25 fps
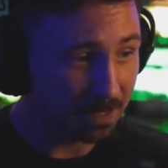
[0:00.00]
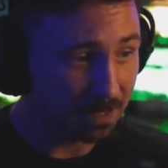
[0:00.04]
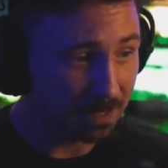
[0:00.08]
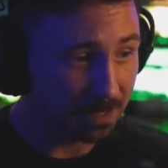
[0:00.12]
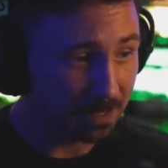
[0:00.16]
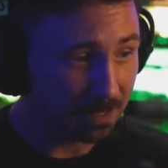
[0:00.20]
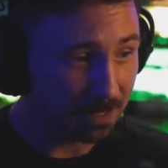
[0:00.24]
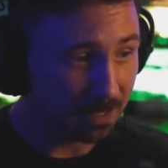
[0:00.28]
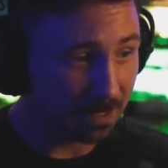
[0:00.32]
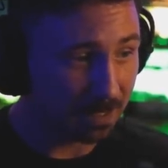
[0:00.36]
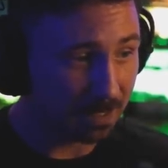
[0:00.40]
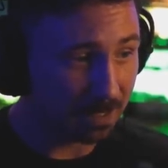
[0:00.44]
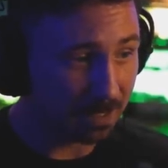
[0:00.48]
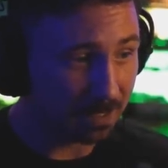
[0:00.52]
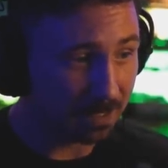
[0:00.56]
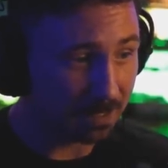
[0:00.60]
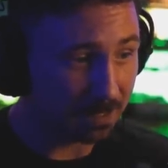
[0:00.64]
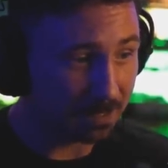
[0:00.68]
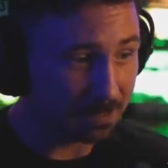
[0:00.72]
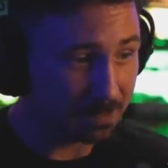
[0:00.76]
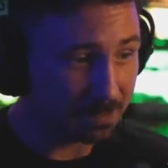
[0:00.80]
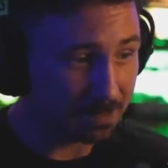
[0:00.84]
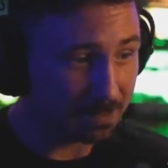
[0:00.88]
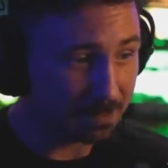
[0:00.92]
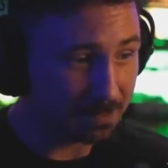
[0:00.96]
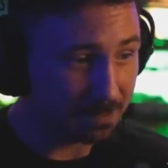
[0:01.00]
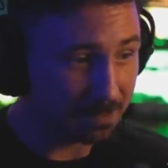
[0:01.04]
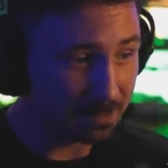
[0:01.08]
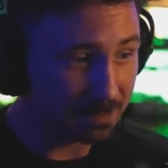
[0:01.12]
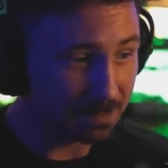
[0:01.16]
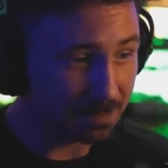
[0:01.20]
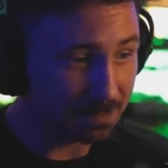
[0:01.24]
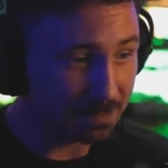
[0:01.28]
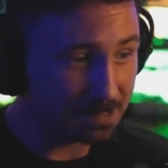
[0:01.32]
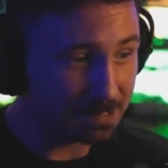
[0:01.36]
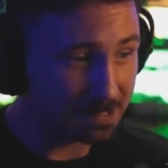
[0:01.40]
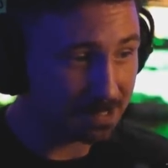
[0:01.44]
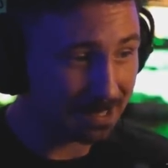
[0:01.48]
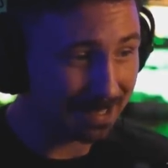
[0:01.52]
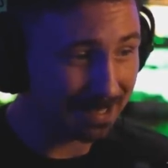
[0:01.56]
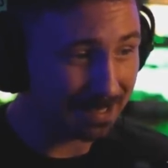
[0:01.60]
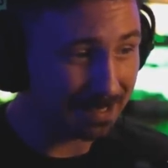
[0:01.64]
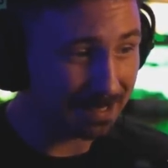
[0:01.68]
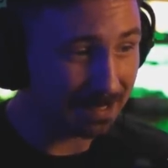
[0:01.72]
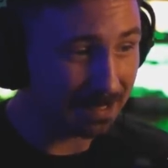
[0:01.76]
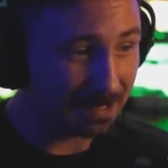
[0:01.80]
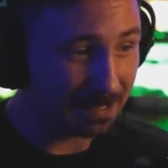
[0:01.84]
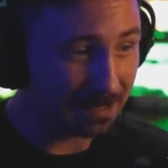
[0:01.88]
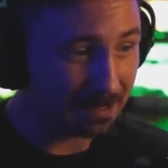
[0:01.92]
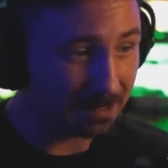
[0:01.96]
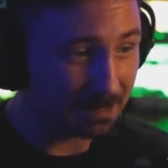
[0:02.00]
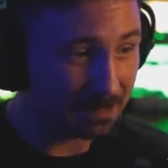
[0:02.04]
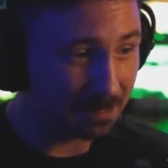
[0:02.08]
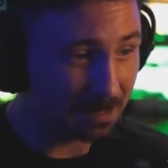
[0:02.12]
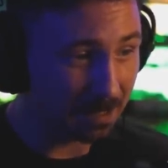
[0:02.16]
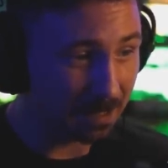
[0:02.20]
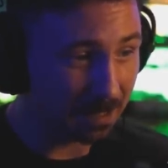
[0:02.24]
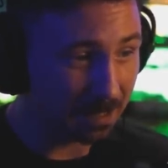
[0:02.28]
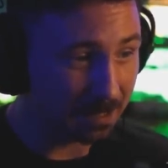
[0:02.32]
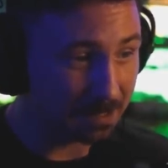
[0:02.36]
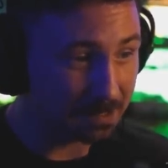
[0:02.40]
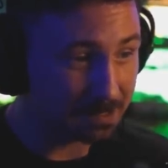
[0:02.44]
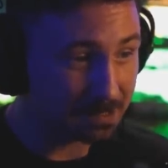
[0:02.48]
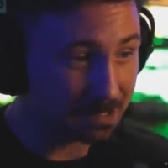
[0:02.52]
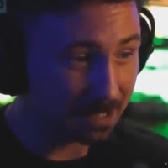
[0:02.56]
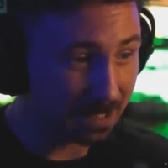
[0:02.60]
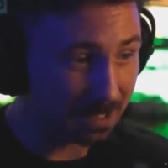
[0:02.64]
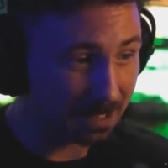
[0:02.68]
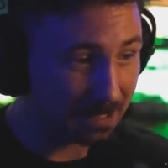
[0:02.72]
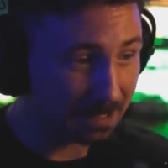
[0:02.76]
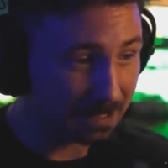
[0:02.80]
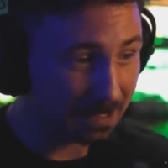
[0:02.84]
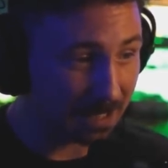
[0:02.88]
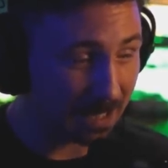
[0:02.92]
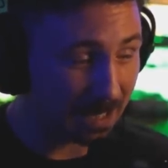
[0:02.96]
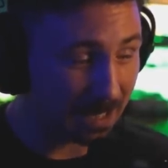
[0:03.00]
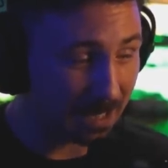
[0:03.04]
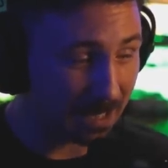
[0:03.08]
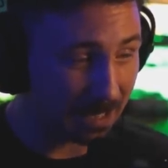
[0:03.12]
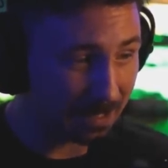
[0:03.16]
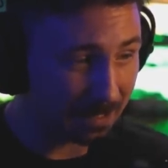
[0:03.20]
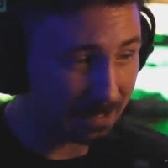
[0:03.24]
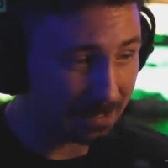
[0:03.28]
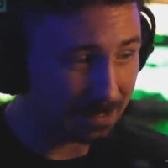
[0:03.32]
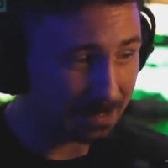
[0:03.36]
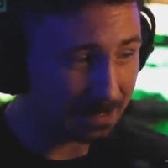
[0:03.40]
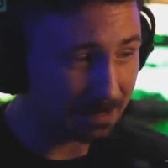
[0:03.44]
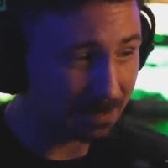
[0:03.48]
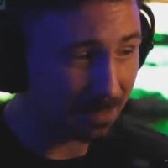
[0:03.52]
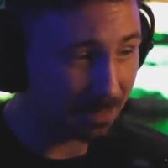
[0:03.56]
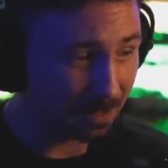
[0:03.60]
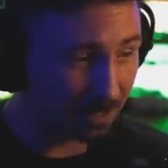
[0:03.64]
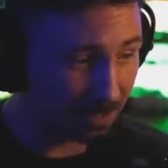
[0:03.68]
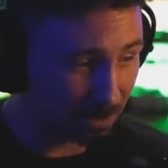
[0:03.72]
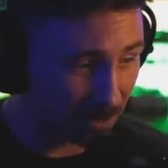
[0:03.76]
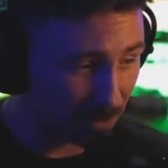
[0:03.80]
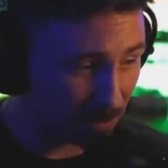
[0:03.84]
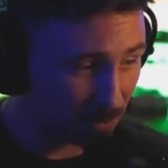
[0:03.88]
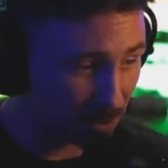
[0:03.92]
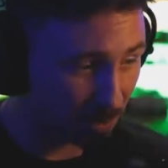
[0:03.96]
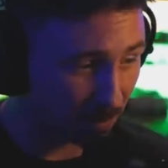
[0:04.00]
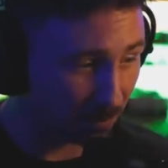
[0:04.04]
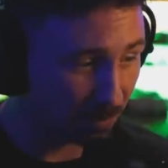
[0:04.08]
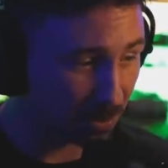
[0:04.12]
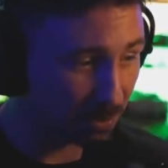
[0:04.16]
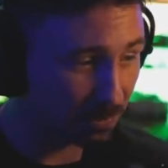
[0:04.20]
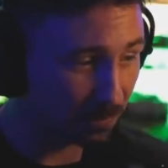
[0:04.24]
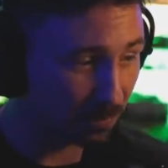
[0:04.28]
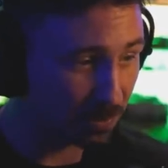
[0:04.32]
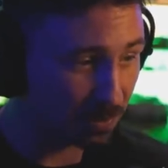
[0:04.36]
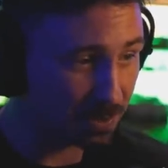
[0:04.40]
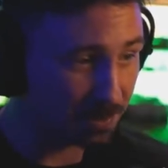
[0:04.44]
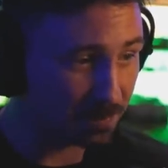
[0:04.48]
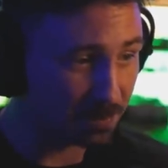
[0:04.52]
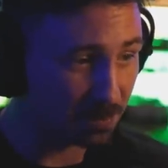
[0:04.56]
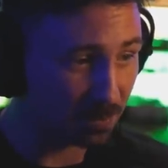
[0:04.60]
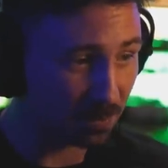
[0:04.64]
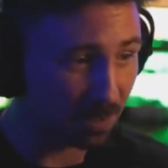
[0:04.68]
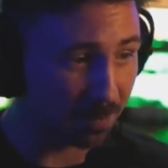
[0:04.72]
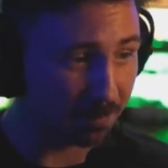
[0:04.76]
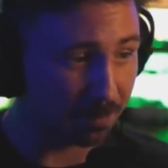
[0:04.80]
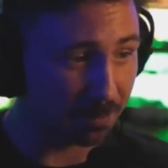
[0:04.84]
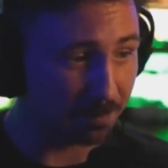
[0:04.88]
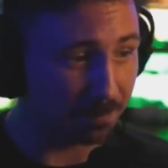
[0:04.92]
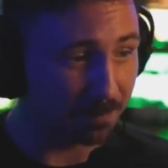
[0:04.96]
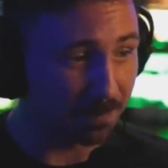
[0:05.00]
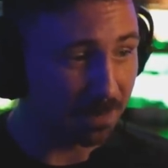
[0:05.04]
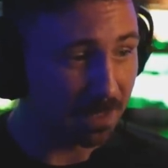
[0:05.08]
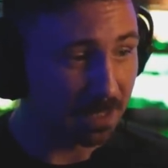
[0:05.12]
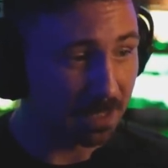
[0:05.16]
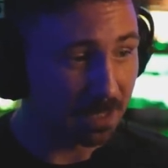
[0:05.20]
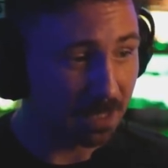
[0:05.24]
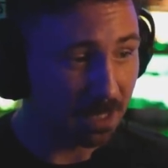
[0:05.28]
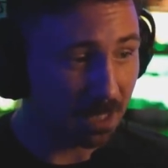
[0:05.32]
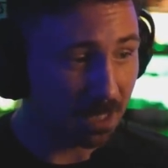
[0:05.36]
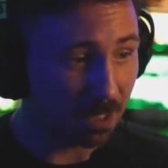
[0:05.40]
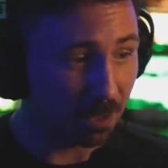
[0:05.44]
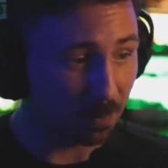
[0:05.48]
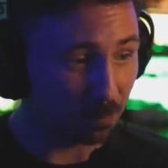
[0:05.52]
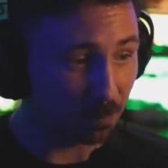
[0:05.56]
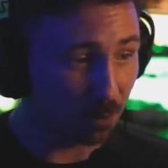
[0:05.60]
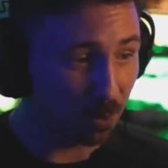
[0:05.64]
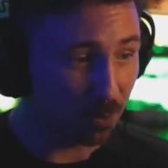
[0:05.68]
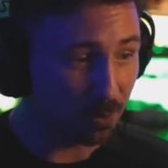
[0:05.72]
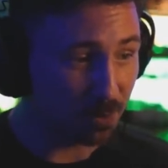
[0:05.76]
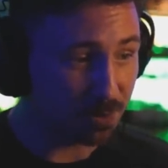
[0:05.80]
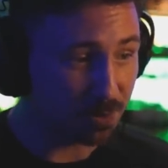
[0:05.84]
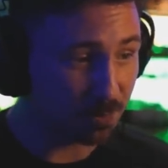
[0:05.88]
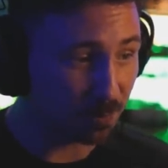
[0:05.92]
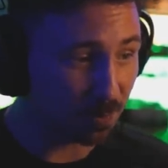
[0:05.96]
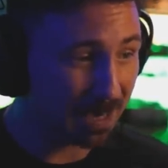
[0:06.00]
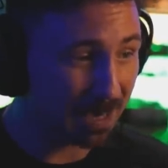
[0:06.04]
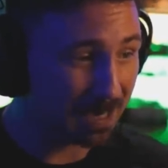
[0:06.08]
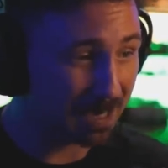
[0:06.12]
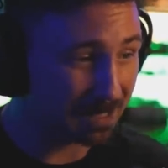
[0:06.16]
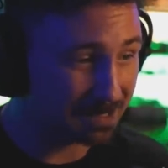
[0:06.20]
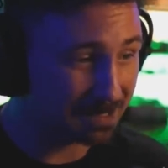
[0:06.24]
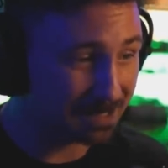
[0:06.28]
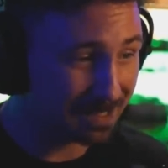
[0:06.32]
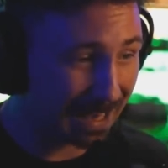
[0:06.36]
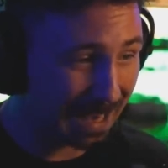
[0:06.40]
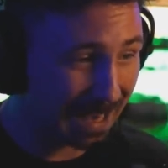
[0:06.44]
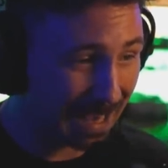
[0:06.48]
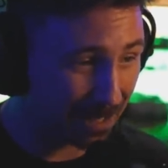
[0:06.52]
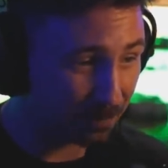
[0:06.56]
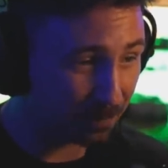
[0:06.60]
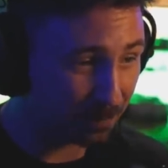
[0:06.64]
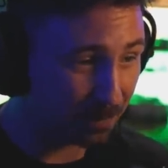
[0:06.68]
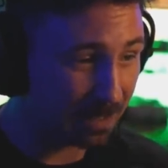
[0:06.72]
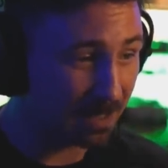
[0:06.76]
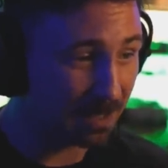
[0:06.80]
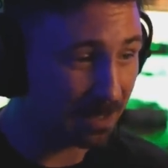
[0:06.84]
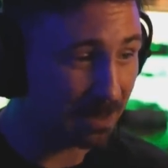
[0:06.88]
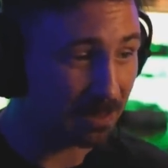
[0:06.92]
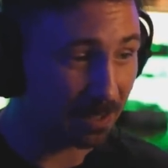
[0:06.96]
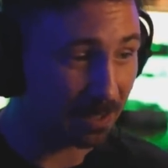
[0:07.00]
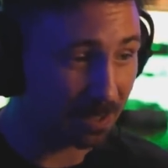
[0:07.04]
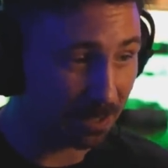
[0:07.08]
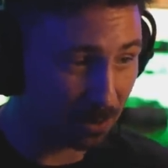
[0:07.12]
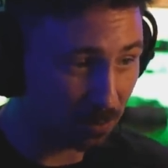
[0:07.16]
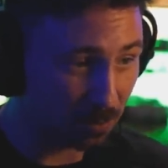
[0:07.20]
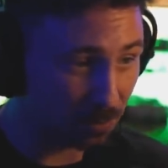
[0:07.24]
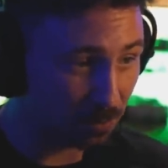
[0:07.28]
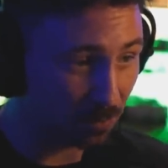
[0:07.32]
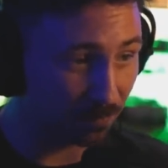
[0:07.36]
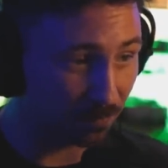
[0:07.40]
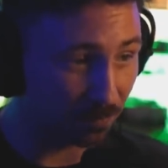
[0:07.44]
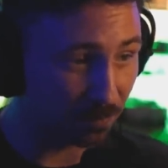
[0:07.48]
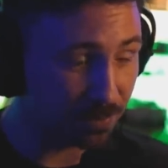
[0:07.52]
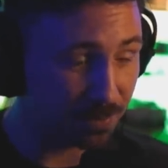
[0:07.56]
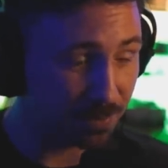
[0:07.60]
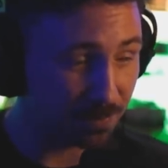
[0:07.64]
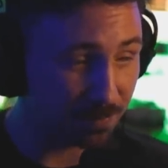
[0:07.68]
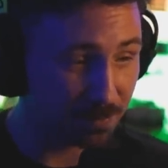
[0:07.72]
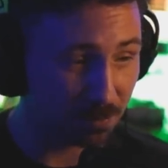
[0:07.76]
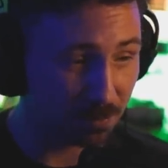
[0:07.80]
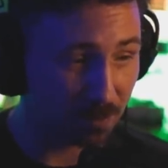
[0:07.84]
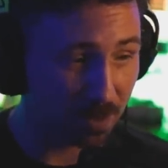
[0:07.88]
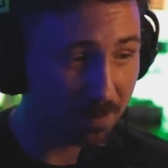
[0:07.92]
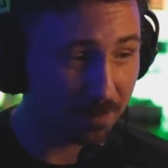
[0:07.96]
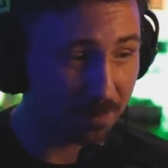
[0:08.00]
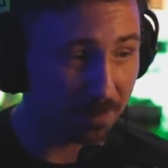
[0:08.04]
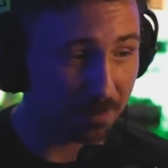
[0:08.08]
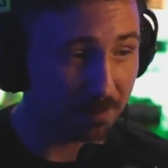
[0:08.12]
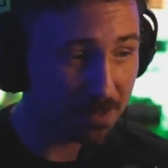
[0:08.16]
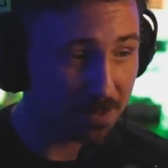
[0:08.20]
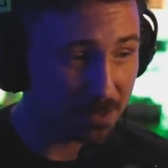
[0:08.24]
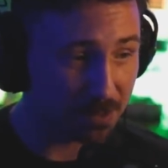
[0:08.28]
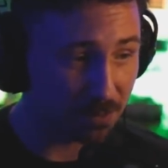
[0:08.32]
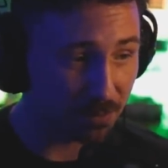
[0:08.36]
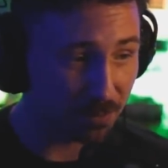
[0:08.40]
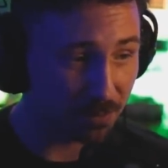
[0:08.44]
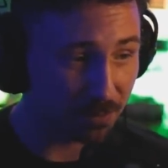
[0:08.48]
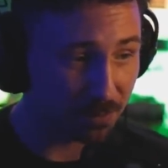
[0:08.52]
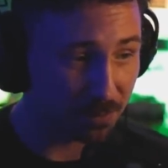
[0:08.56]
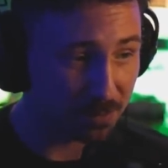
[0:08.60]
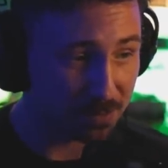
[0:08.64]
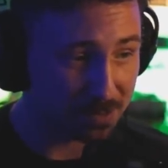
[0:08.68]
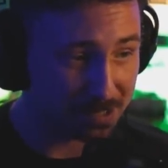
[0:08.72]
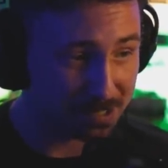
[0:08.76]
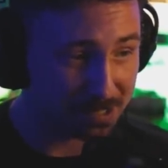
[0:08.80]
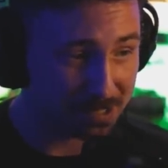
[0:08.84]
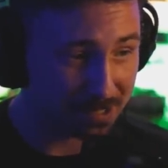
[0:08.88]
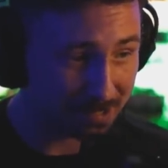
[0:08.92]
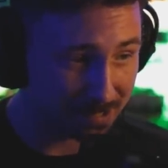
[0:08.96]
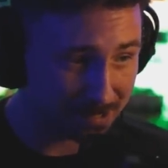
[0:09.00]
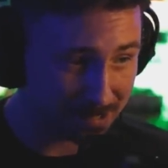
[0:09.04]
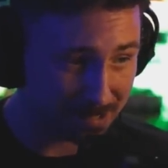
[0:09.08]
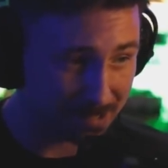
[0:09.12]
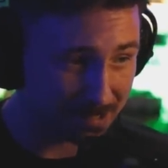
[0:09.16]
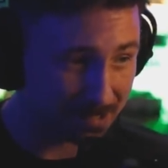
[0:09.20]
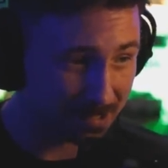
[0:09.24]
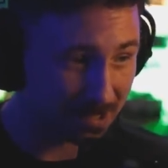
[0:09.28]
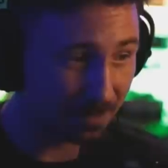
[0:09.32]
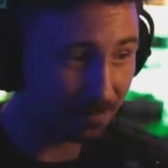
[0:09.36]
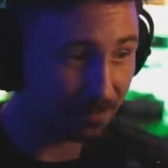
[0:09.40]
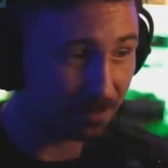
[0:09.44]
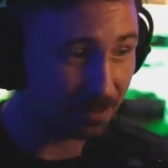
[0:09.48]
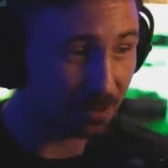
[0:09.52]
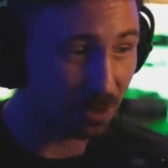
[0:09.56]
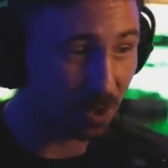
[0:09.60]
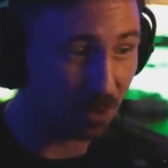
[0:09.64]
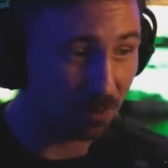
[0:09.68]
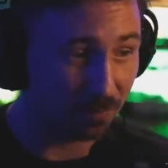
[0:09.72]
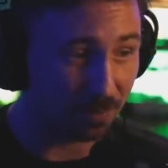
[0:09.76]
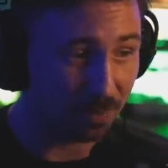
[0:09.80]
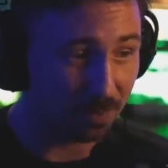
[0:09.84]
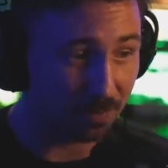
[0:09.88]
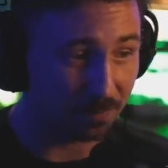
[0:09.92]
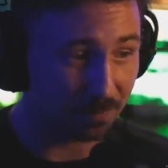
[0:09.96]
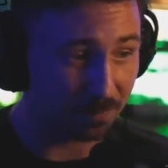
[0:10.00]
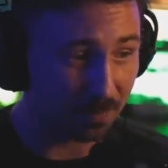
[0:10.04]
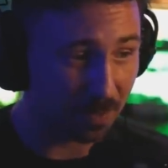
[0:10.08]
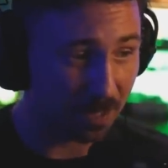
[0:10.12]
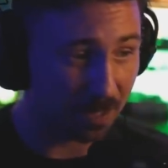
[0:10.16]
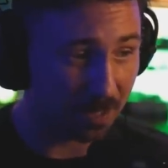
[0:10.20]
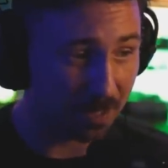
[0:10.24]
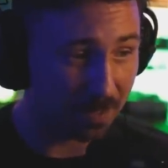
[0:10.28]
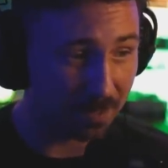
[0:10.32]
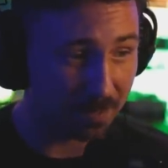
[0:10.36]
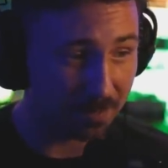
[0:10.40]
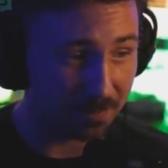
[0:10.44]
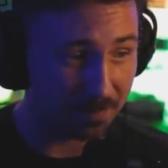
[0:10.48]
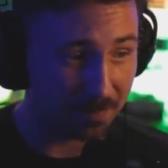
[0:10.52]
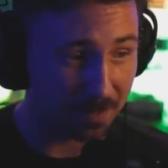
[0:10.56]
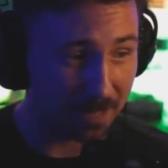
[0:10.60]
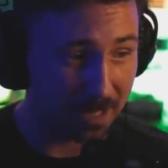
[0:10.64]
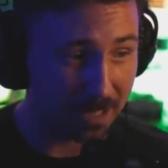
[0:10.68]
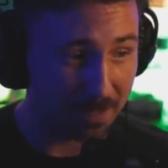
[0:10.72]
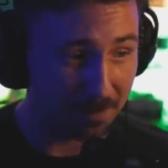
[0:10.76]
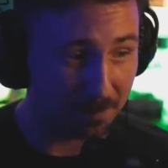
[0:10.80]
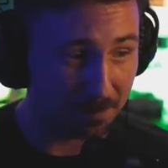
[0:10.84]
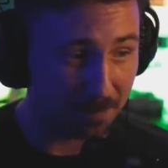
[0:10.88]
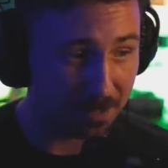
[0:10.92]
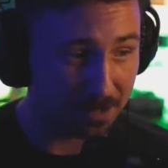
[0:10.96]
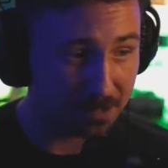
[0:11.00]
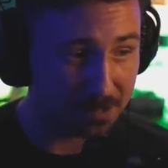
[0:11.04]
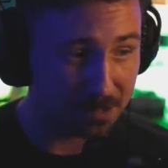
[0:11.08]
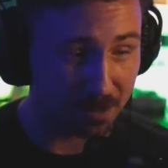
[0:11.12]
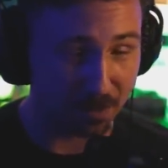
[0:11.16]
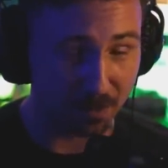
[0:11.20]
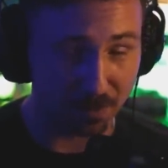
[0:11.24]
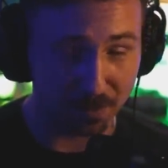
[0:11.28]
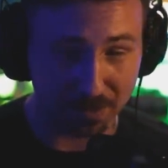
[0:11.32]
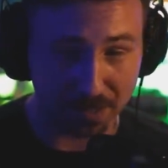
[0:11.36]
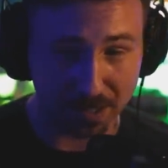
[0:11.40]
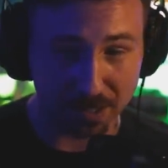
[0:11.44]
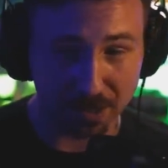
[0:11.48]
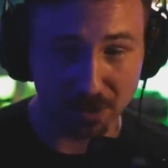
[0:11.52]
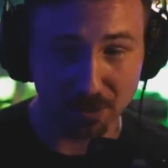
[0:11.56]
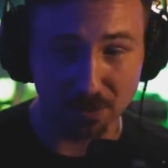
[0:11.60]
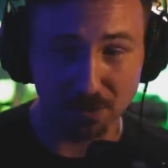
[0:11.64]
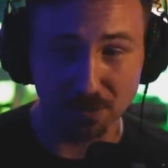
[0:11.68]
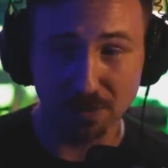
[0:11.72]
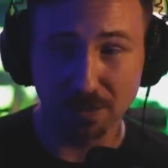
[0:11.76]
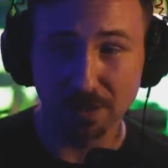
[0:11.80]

Uh, Sandy uh, Sandy Hind, thank you so much for subscribing. Uh, Rose Rags Cattery, thank you for subscribing. Mr. 67 Nova, uh, eight minutes ago, thank you.